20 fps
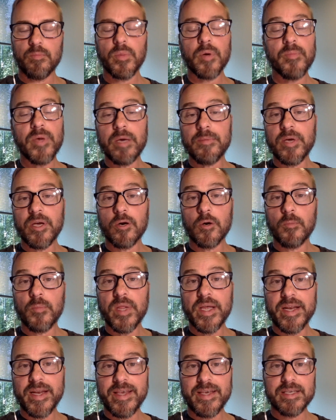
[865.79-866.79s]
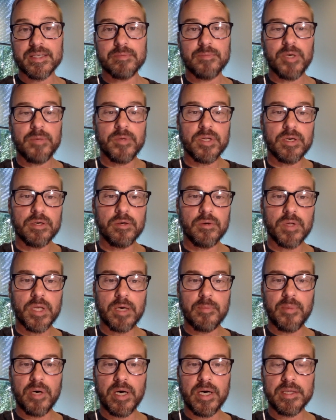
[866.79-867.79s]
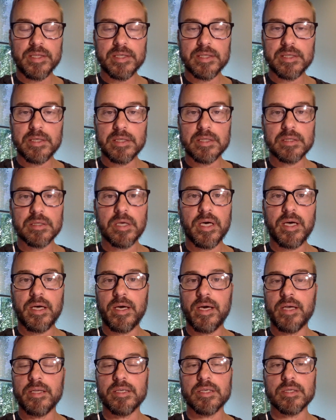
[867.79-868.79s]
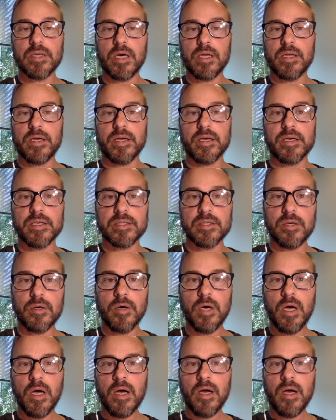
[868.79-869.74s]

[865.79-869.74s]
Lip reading: But maybe Aeroplan is. Maybe they're doing that behind the scenes and just not letting us know.